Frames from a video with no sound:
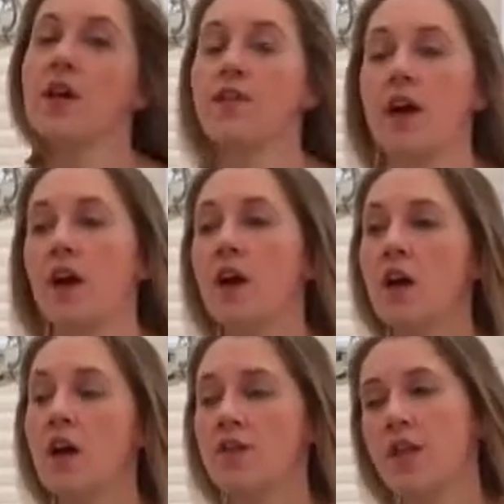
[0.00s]
other,
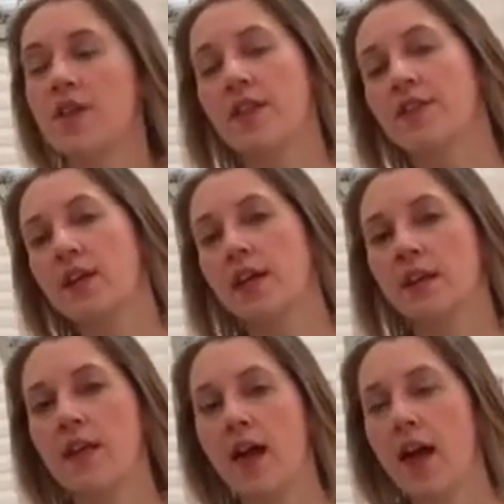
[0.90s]
they're then thinking
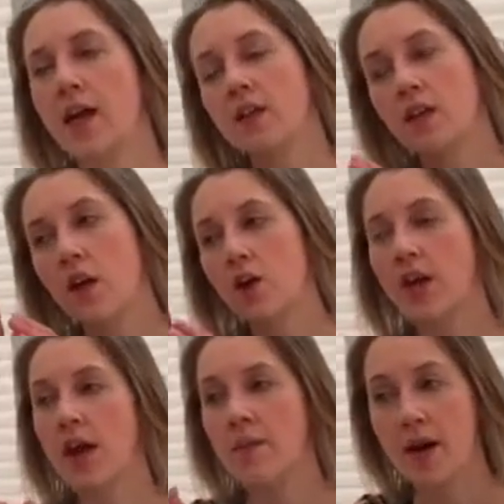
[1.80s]
in their head,
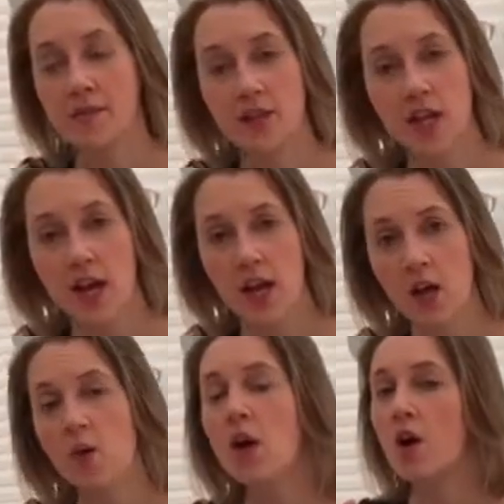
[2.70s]
okay, am I having
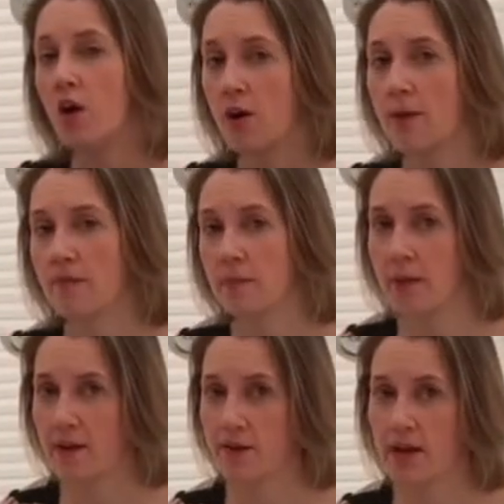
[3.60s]
yellow or am I having
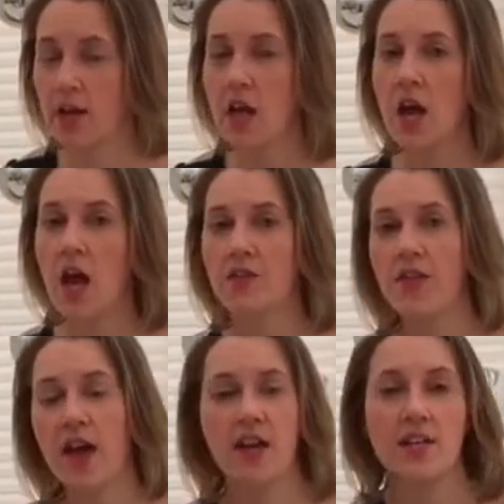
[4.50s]
berry? And
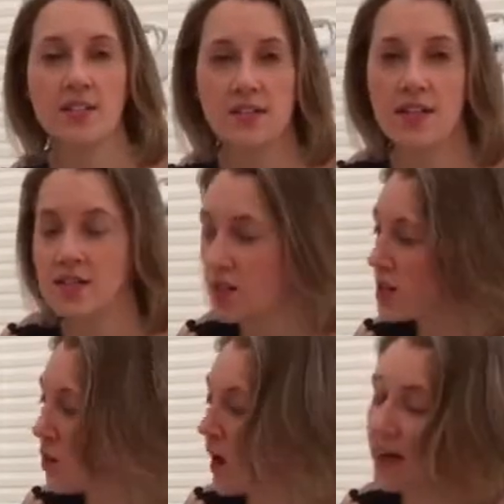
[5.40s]
that
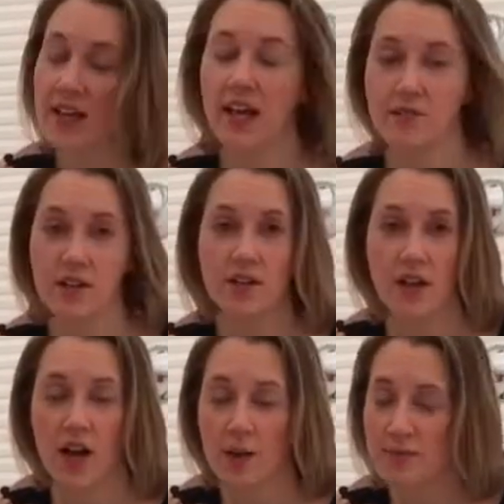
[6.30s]
is quite a clever
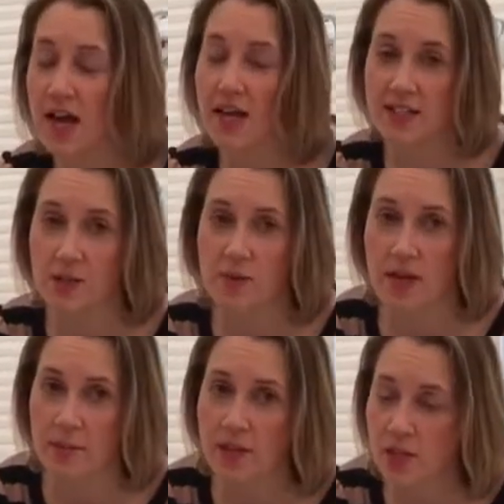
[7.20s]
tactic
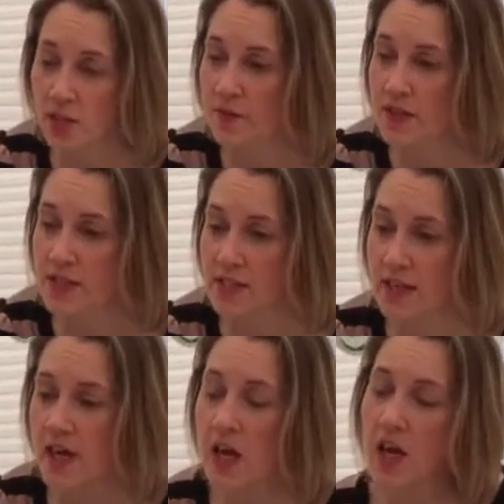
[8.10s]
really, because
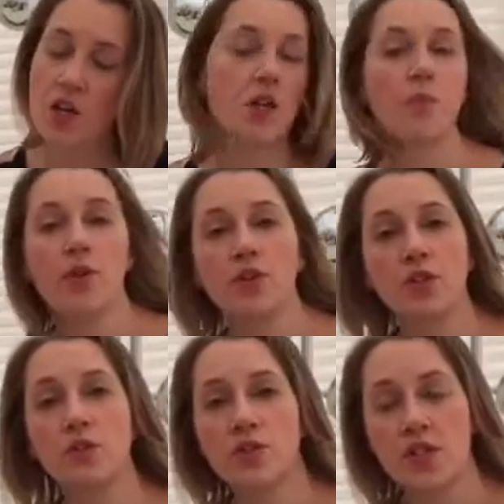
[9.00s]
obviously your
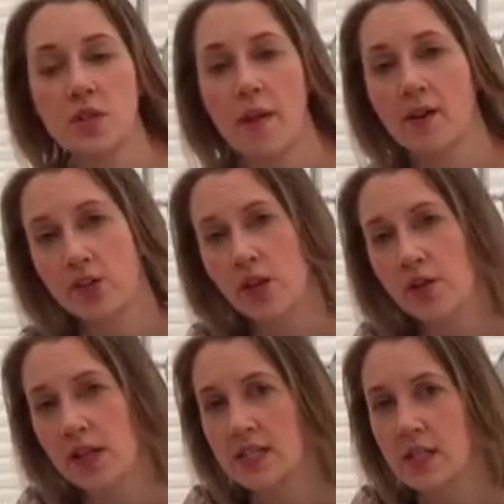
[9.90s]
product launch is about
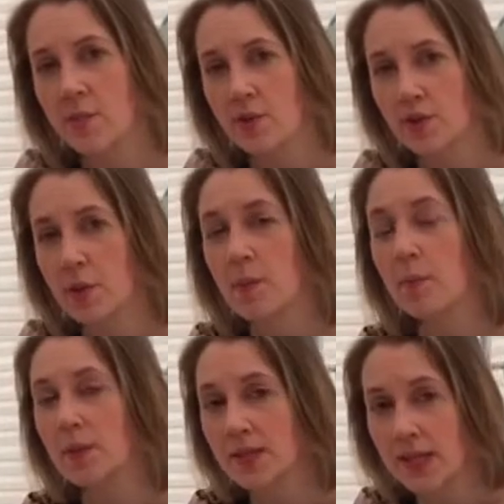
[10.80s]
showcasing your product,
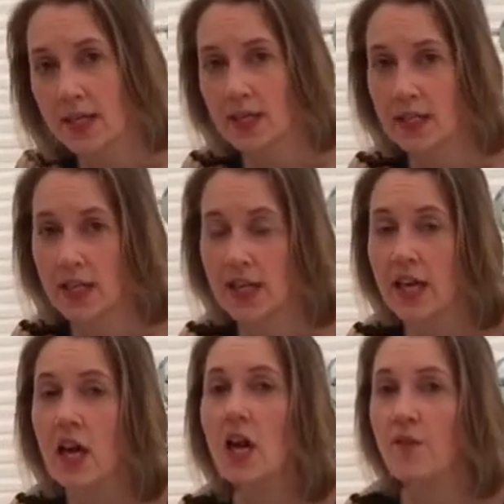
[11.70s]
but
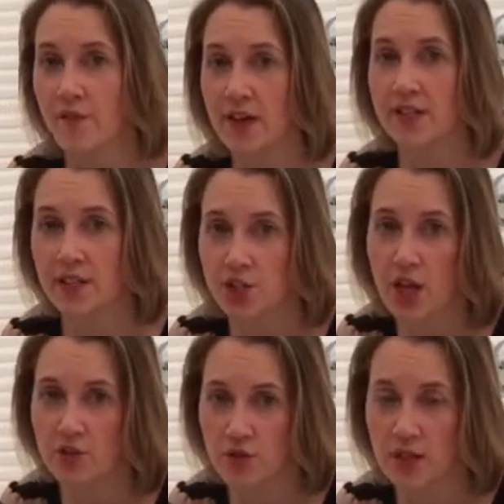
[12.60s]
particularly finding
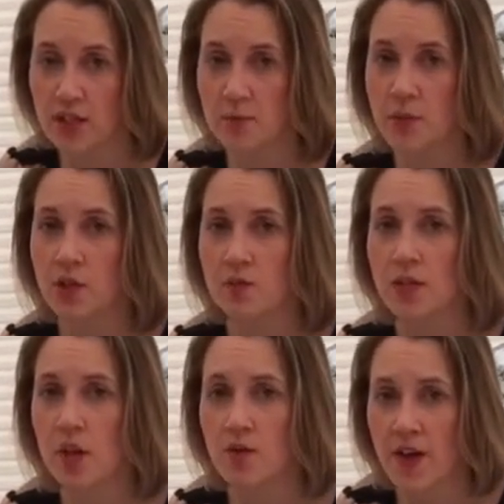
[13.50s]
gel drinkers, because we
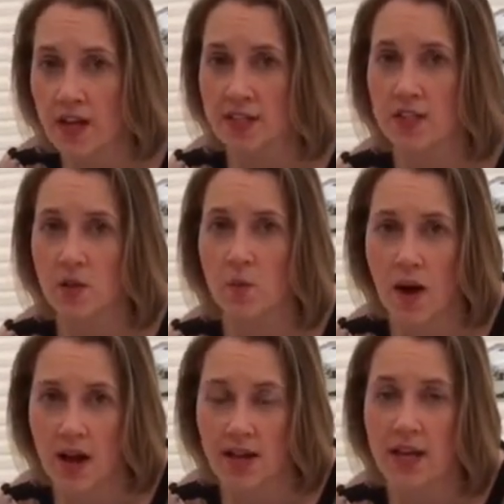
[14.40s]
know that is the
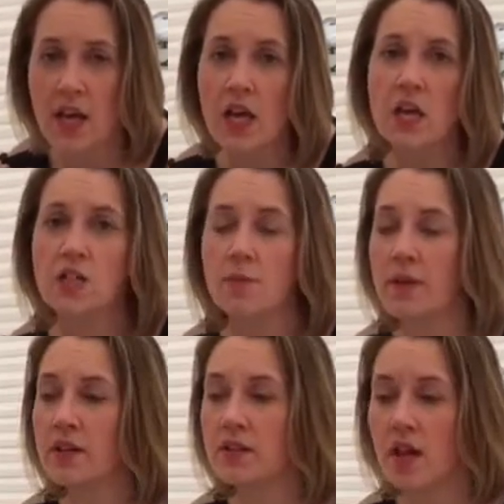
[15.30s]
way to
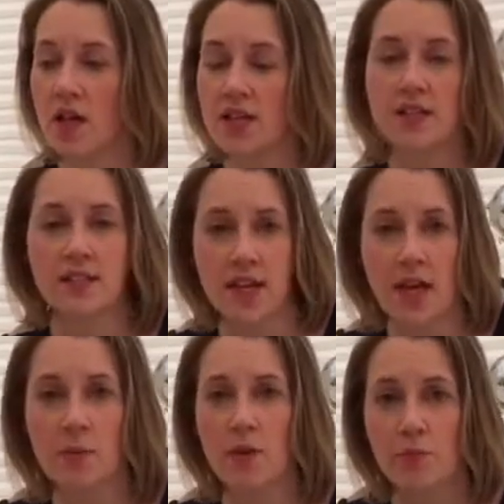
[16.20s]
build a
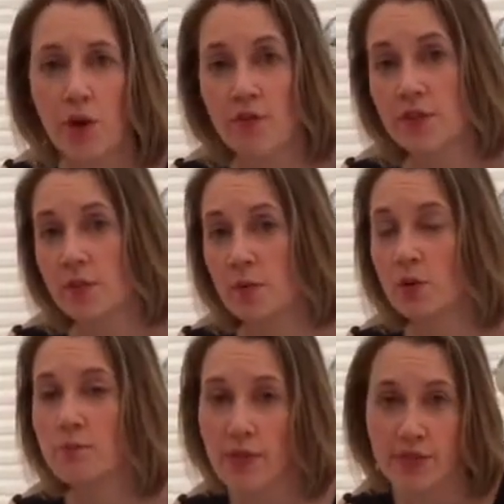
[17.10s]
stable and
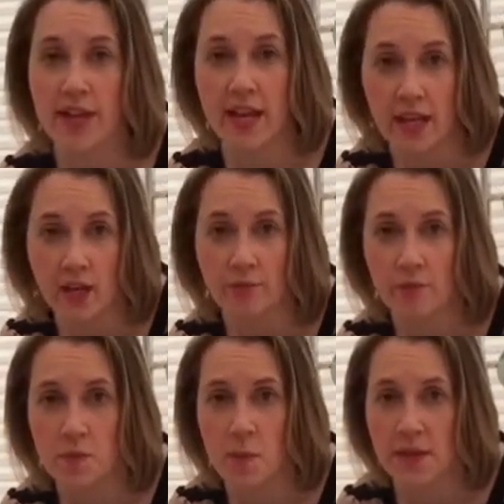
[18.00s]
profitable monthly income
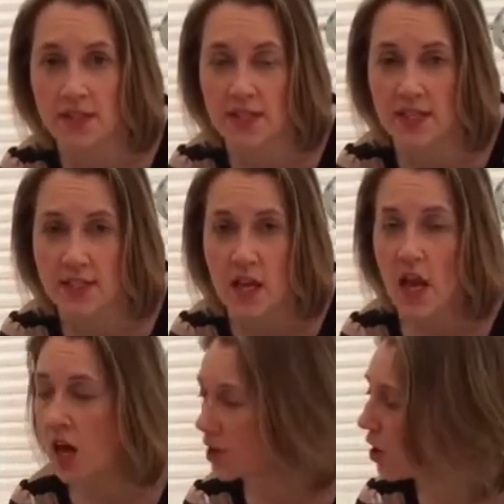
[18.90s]
from your business.
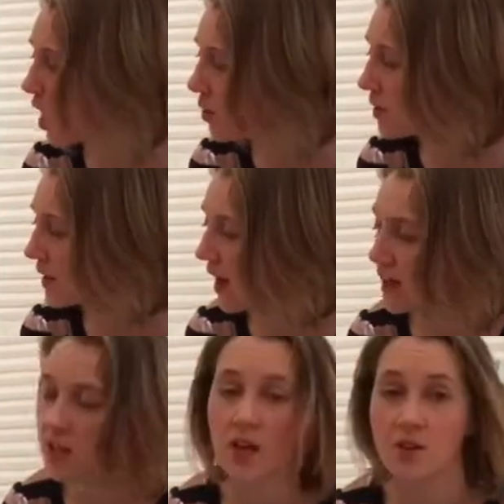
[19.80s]
And not only
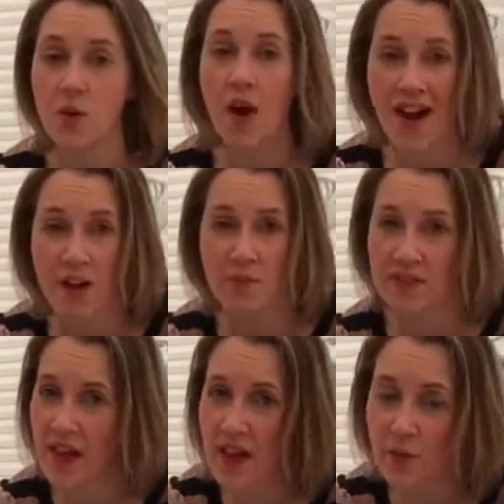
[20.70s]
that, you are helping
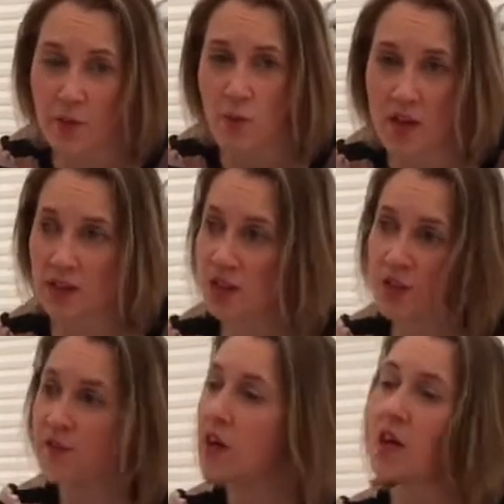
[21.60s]
the health and wellness
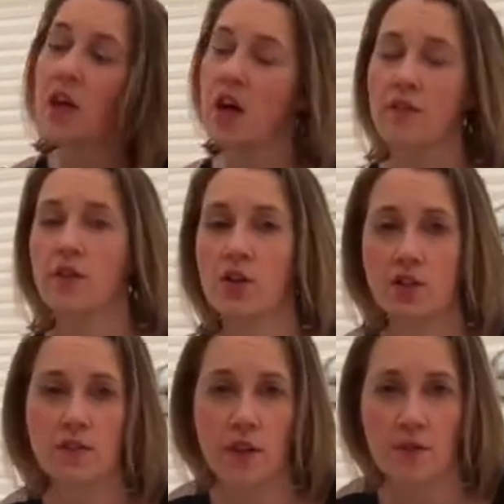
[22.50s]
of
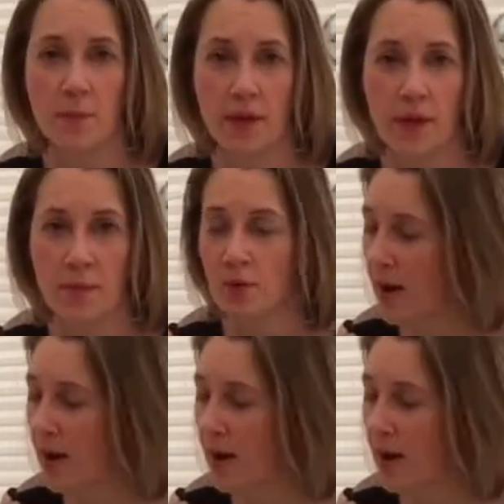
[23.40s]
lots of lovely people